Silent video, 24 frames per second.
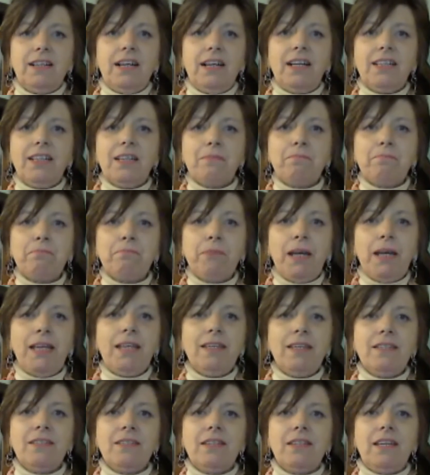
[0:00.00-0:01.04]
an
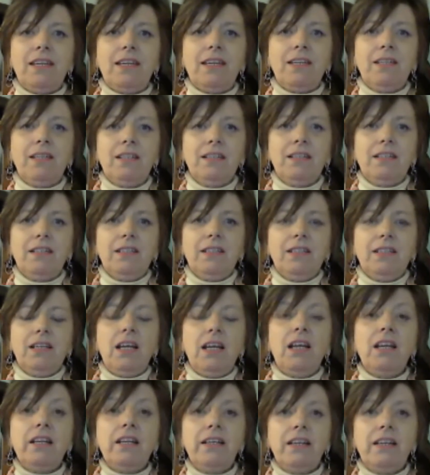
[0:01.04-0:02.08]
amazing
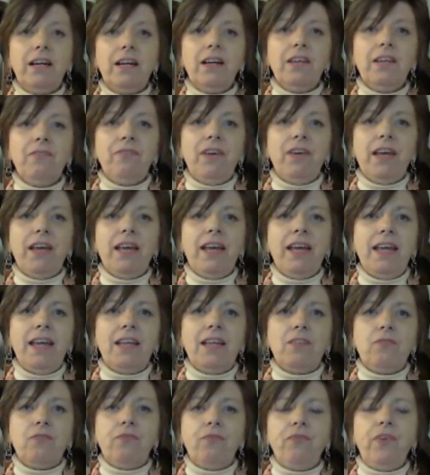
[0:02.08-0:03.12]
life
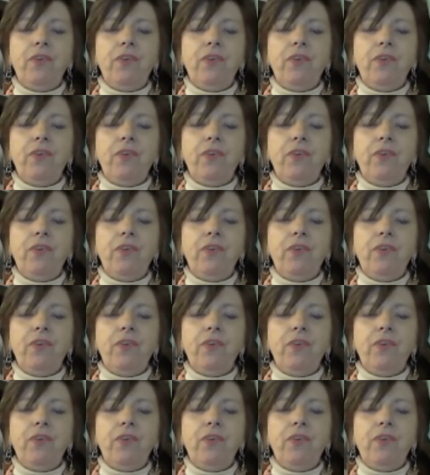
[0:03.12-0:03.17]
ahead,